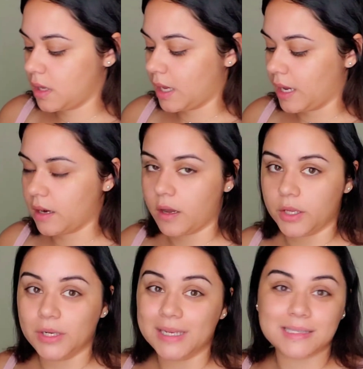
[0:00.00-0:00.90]
And all you
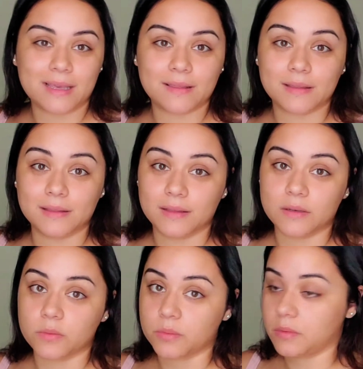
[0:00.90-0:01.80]
need is like
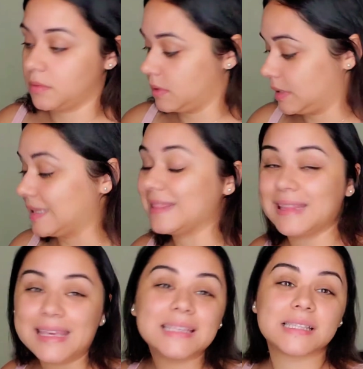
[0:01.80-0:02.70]
the
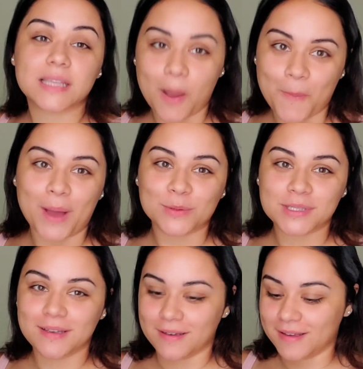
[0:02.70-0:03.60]
least amount.
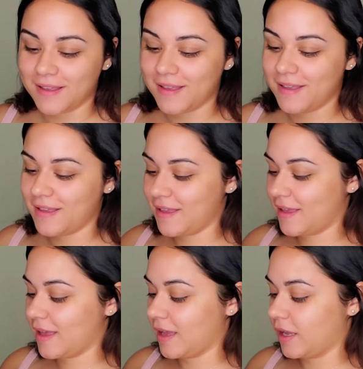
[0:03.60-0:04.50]
And
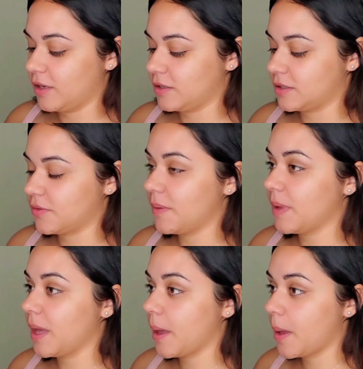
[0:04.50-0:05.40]
you just rub
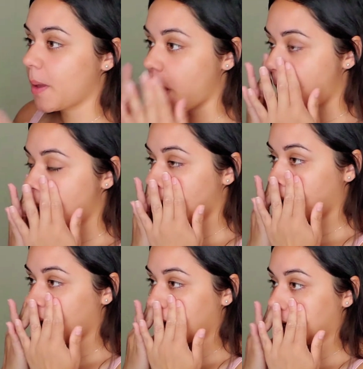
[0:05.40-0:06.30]
it
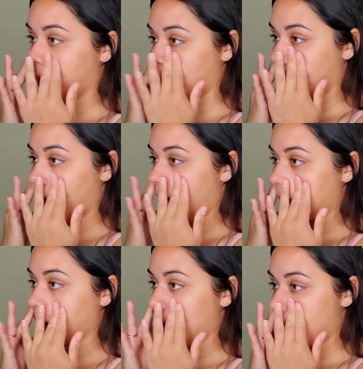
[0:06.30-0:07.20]
and I pat
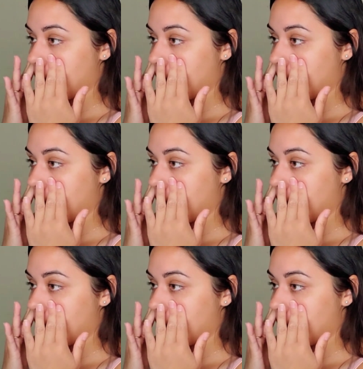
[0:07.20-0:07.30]
it